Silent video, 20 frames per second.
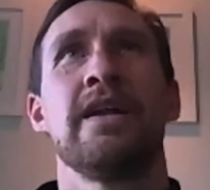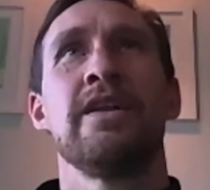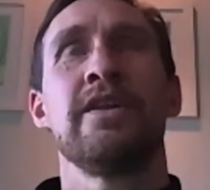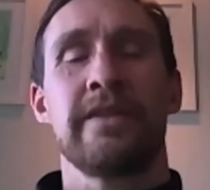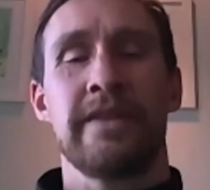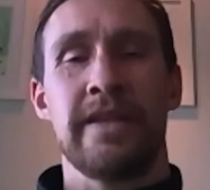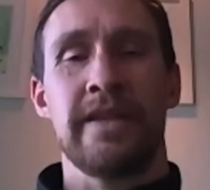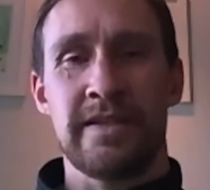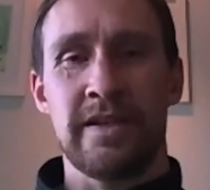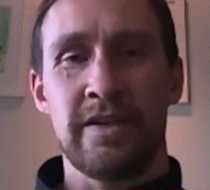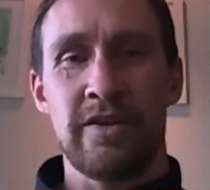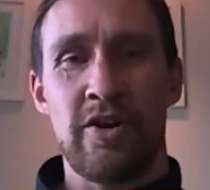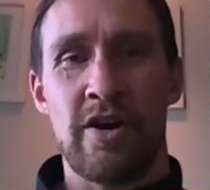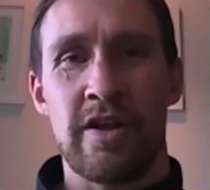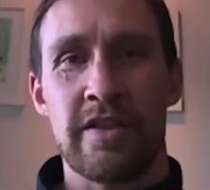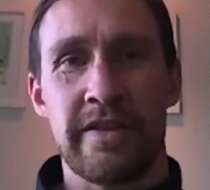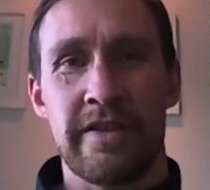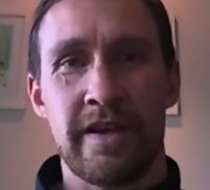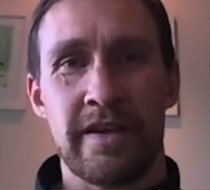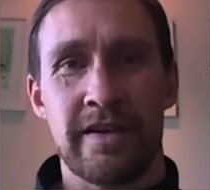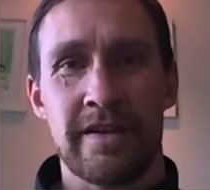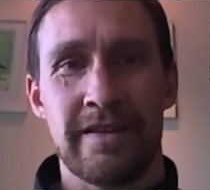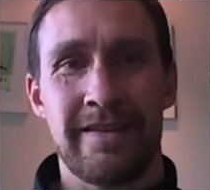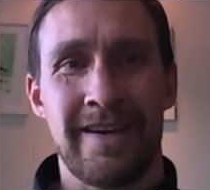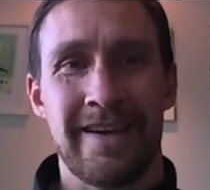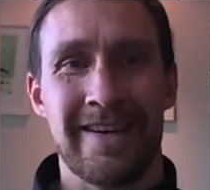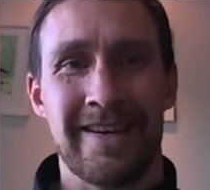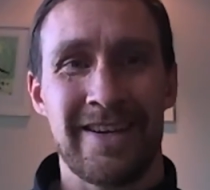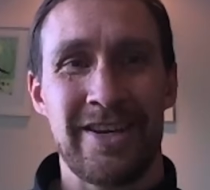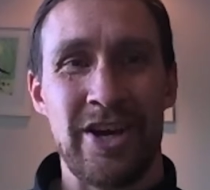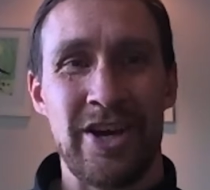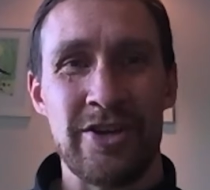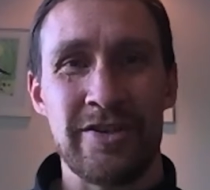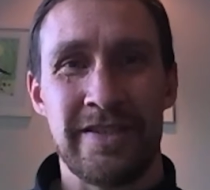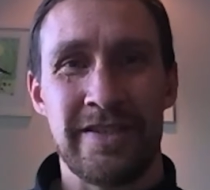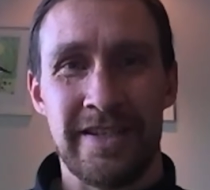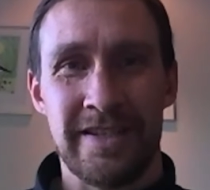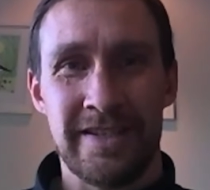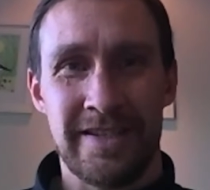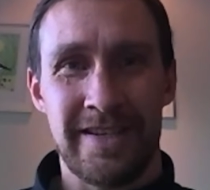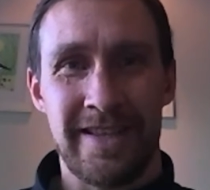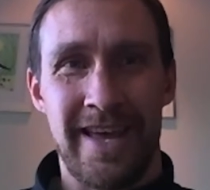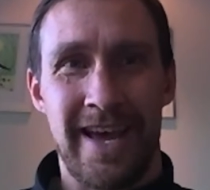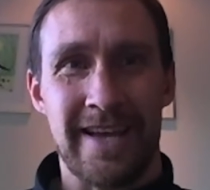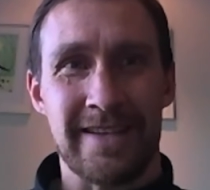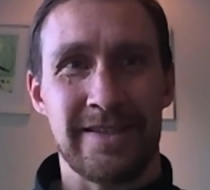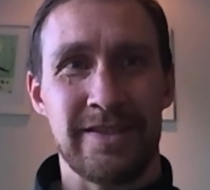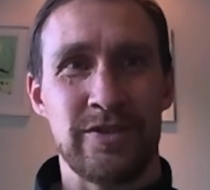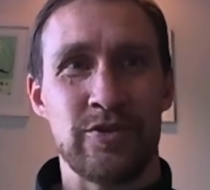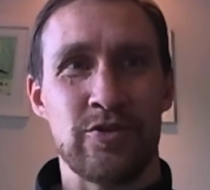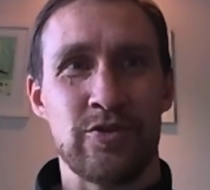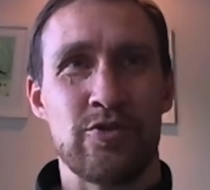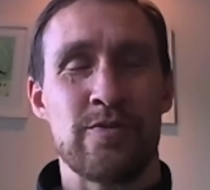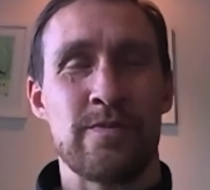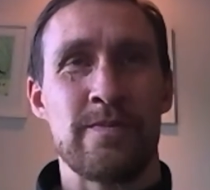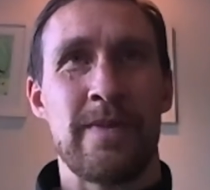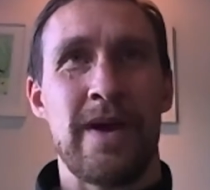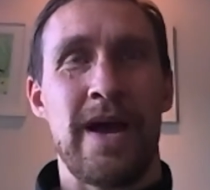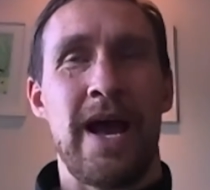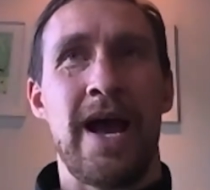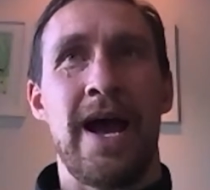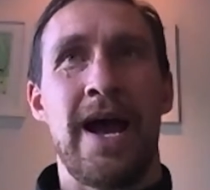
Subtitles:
look, there's a lot that goes into that, Storm.